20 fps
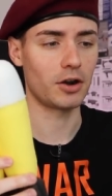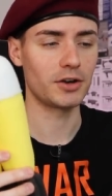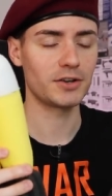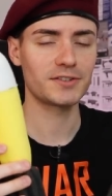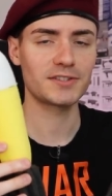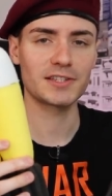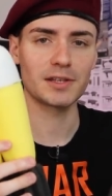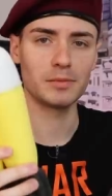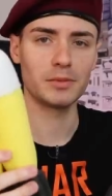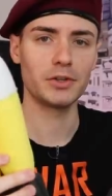are
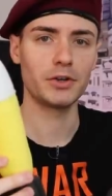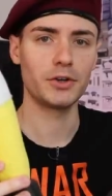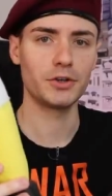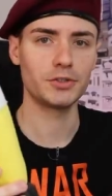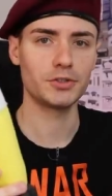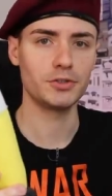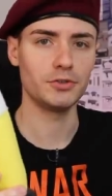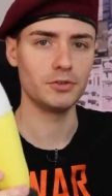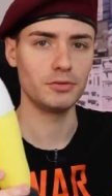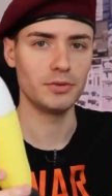similar
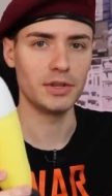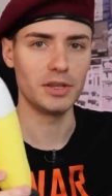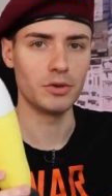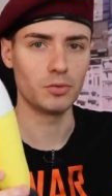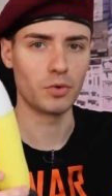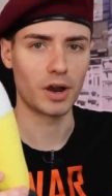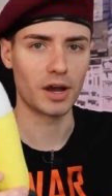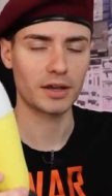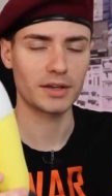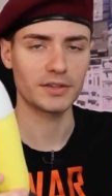to the
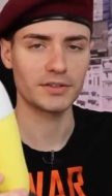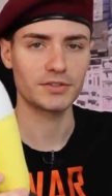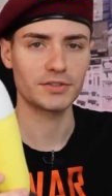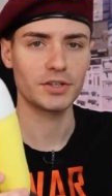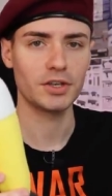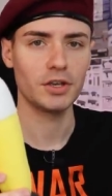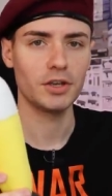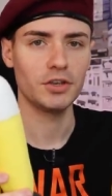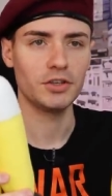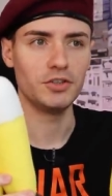
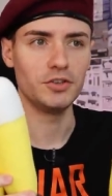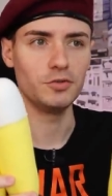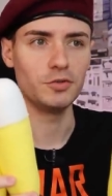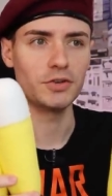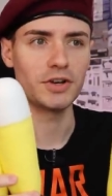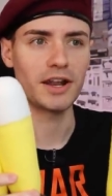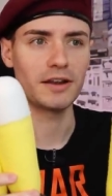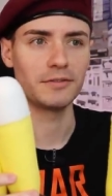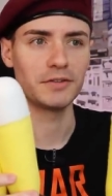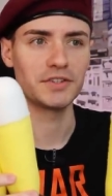rockets you
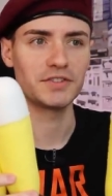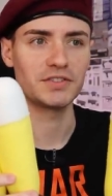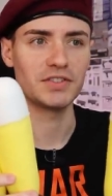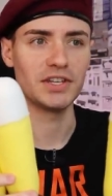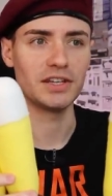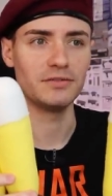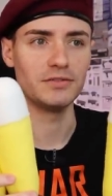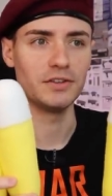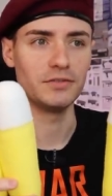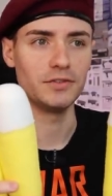would have
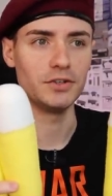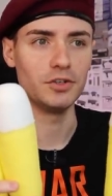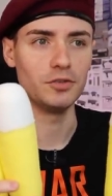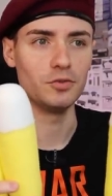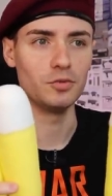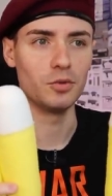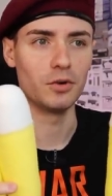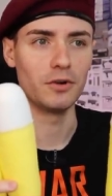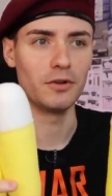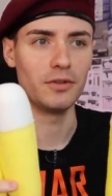received if
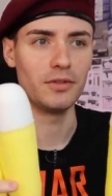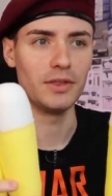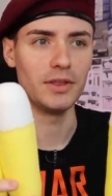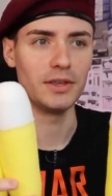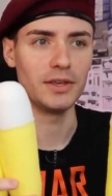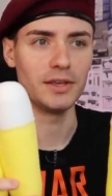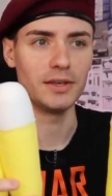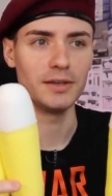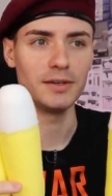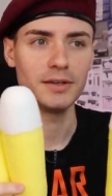you were
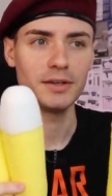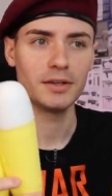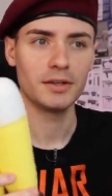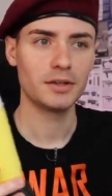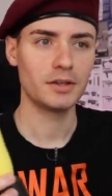the